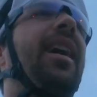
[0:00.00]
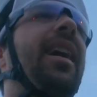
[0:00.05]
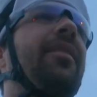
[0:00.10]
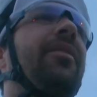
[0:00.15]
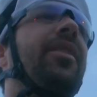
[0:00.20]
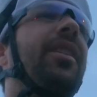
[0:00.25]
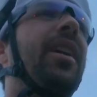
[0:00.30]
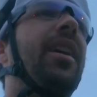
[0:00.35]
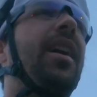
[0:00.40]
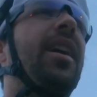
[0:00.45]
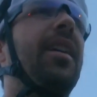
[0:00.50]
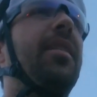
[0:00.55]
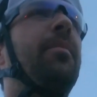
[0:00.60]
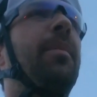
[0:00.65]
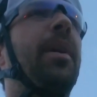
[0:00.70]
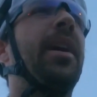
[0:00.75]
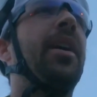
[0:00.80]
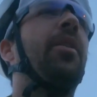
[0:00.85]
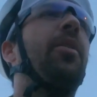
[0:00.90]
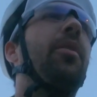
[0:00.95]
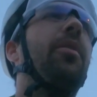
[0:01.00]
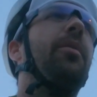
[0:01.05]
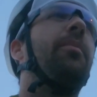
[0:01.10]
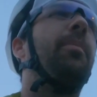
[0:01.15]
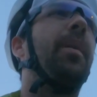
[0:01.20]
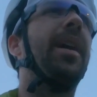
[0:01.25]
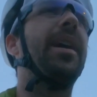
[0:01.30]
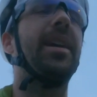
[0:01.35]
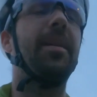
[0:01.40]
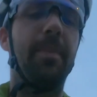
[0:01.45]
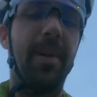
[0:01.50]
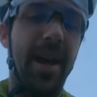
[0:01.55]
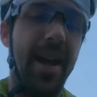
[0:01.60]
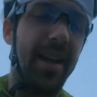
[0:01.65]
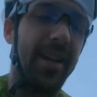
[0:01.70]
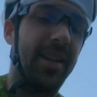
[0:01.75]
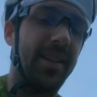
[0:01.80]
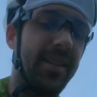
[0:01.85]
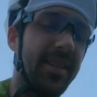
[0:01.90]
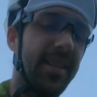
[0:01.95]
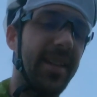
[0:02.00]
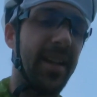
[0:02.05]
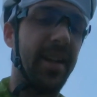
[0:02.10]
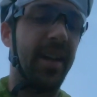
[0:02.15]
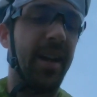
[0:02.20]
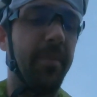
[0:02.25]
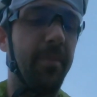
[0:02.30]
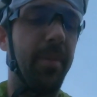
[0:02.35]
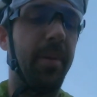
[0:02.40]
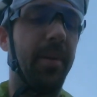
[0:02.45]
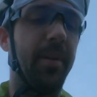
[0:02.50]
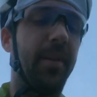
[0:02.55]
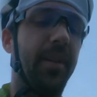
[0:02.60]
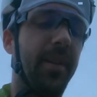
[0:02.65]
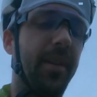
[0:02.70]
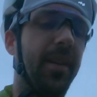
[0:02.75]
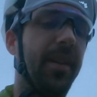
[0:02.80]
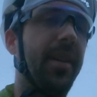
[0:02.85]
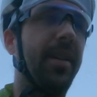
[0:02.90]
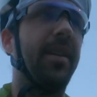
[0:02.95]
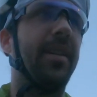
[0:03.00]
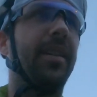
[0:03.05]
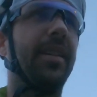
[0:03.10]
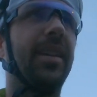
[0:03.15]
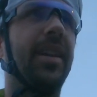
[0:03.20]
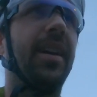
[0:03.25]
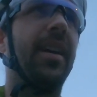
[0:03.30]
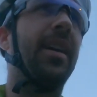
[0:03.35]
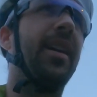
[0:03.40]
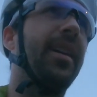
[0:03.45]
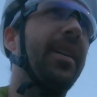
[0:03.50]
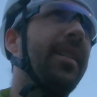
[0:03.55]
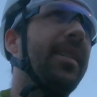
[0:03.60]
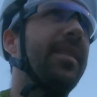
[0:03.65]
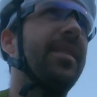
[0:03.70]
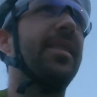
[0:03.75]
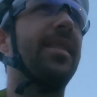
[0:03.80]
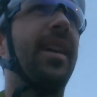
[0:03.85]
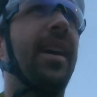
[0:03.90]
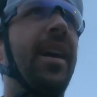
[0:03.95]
I've got my whole bike packing set up because